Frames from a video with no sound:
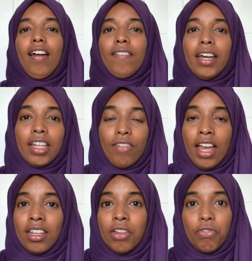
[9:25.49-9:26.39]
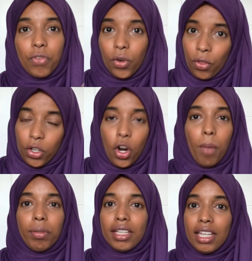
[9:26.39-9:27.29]
that if any further
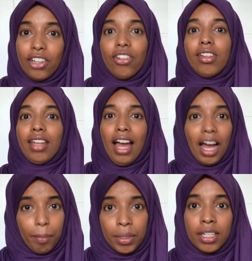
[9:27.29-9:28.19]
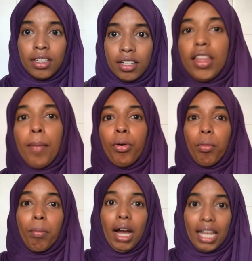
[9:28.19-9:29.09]
complications happened that put
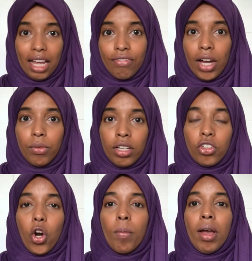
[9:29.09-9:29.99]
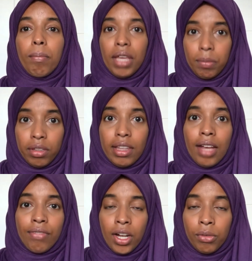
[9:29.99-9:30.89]
my life at risk or my baby's
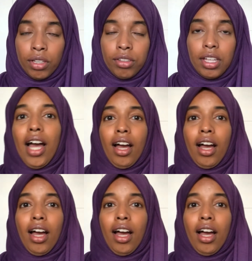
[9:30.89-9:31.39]
life at risk,